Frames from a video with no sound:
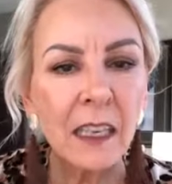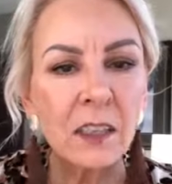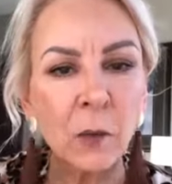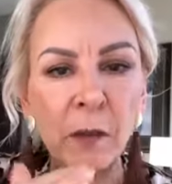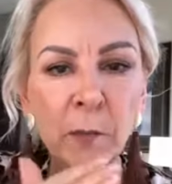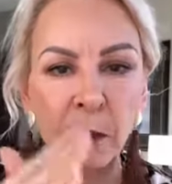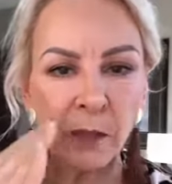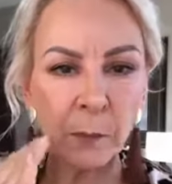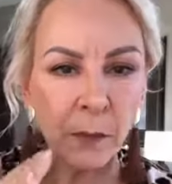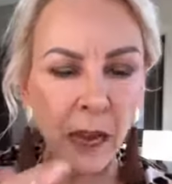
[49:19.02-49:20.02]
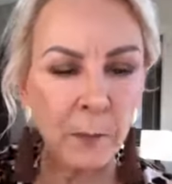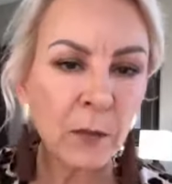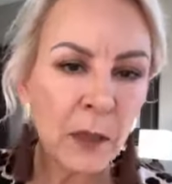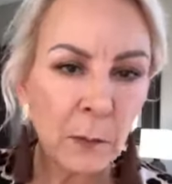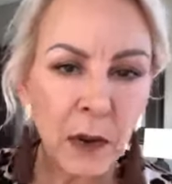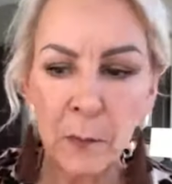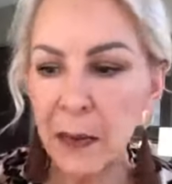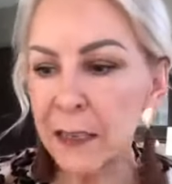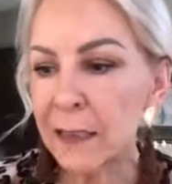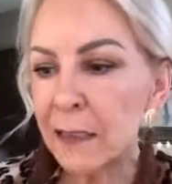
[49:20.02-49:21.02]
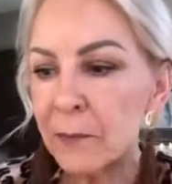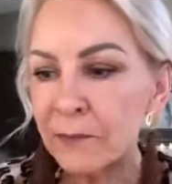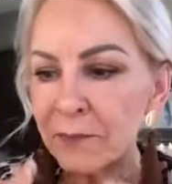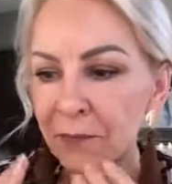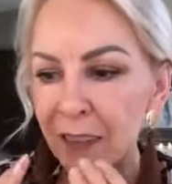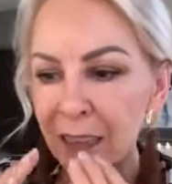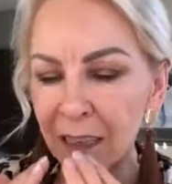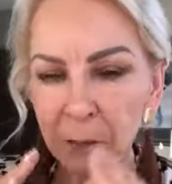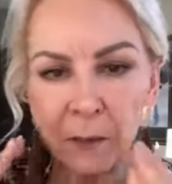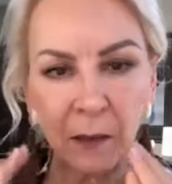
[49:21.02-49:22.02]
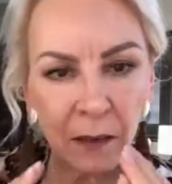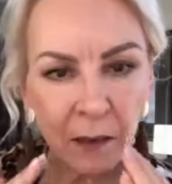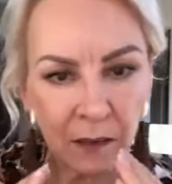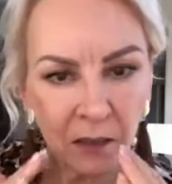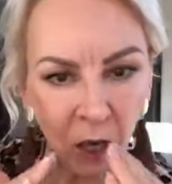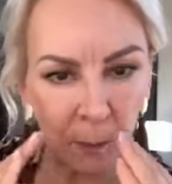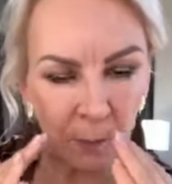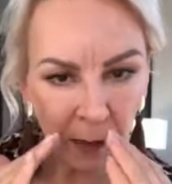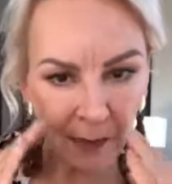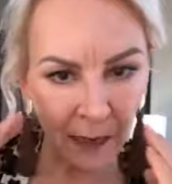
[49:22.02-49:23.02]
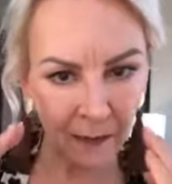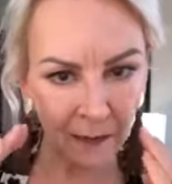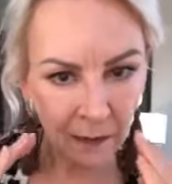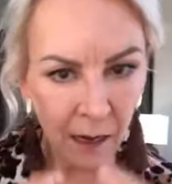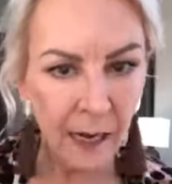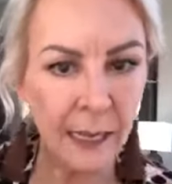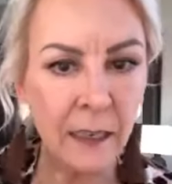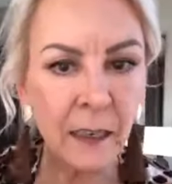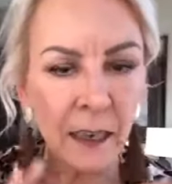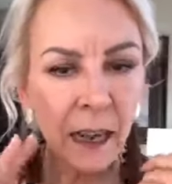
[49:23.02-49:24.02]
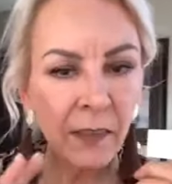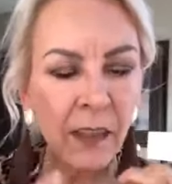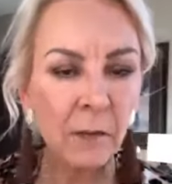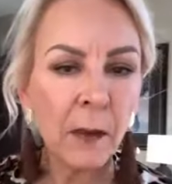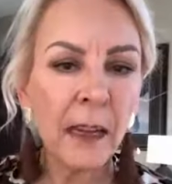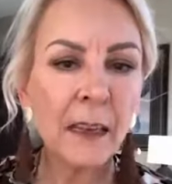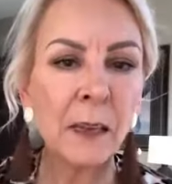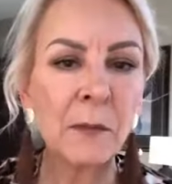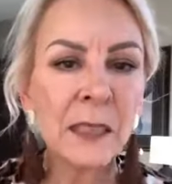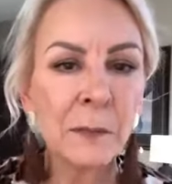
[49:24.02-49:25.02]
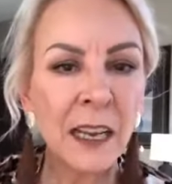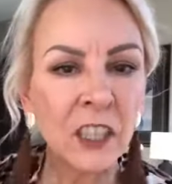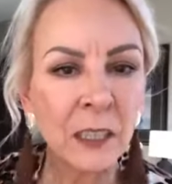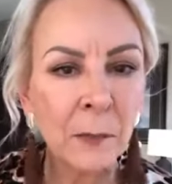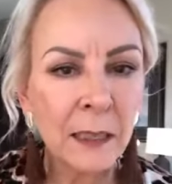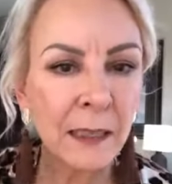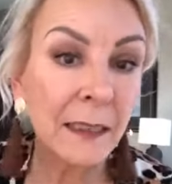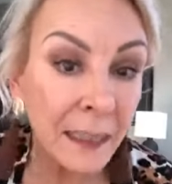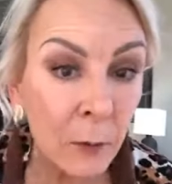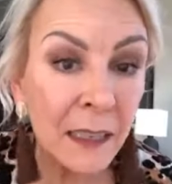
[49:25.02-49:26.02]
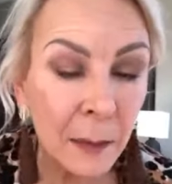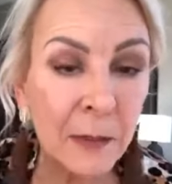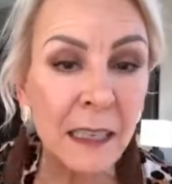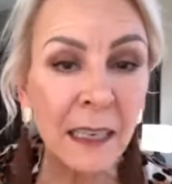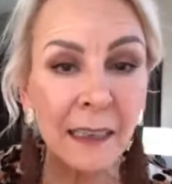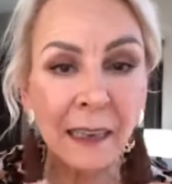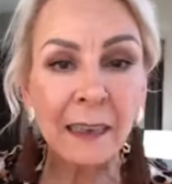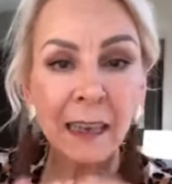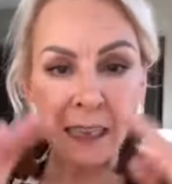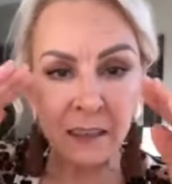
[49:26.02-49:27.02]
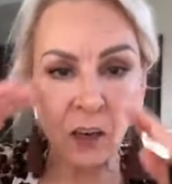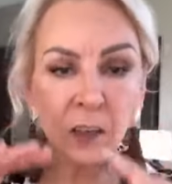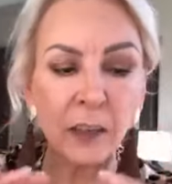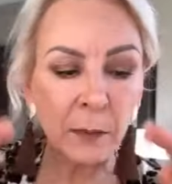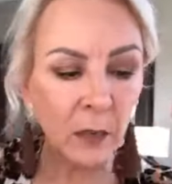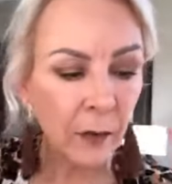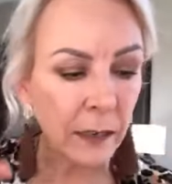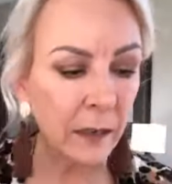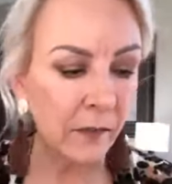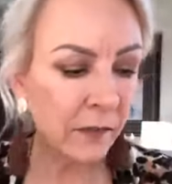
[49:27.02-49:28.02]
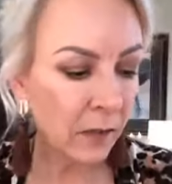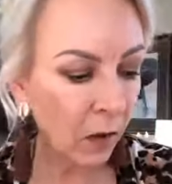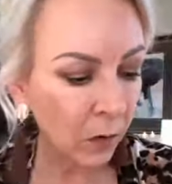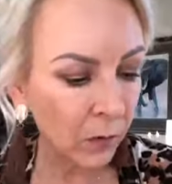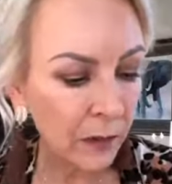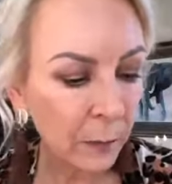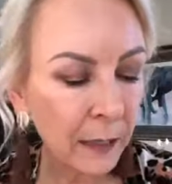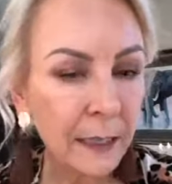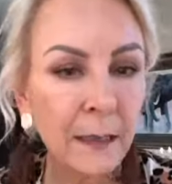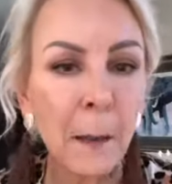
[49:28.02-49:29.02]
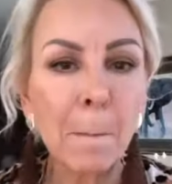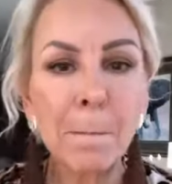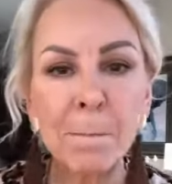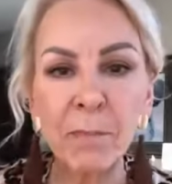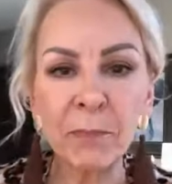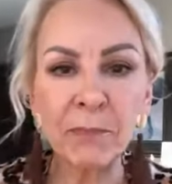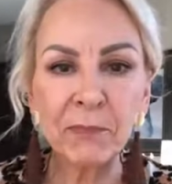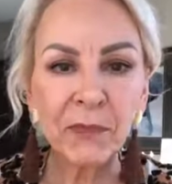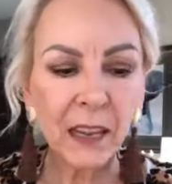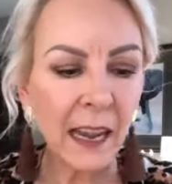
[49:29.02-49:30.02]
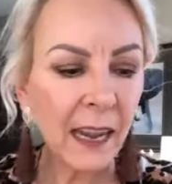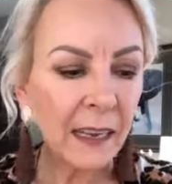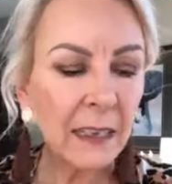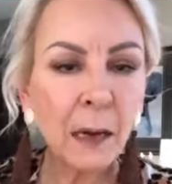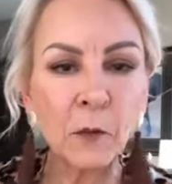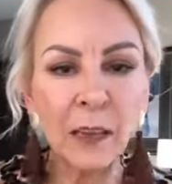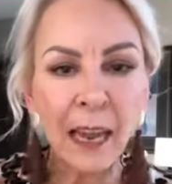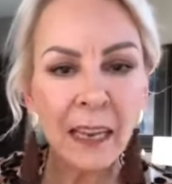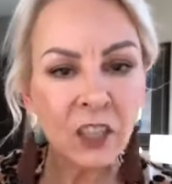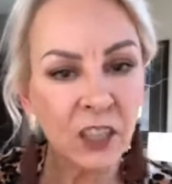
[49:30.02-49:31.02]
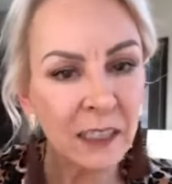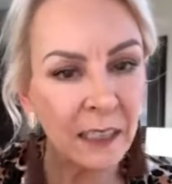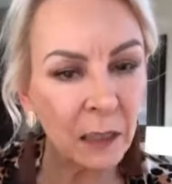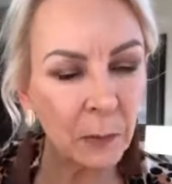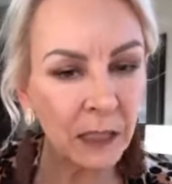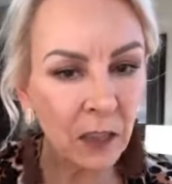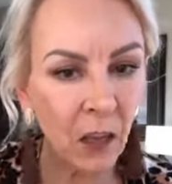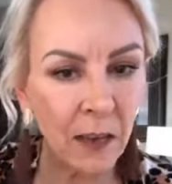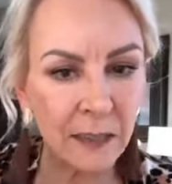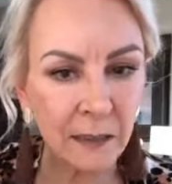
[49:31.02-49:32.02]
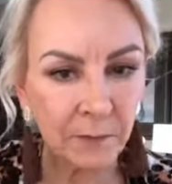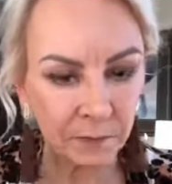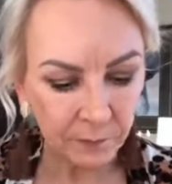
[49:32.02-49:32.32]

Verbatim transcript: So we put the, I put the brow pencil that stopped, made that line and then my lip splash lip, liquid lipstick and then it's not going to be going all over the place. And I'm going to add just a little bit of gloss.